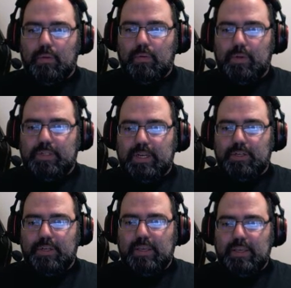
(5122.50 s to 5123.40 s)
I
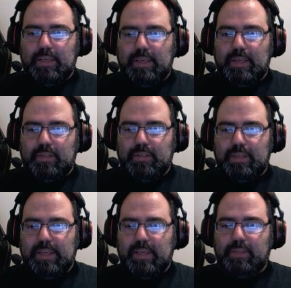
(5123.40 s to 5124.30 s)
actually get to the
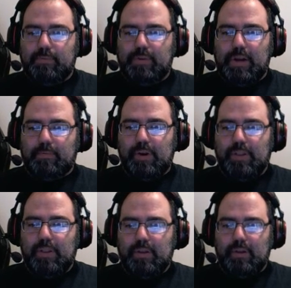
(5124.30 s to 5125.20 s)
castle proper, I
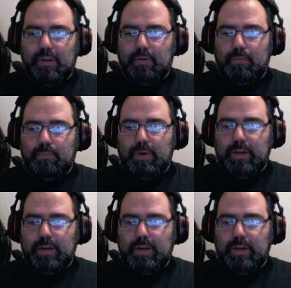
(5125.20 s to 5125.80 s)
think I'm going to wind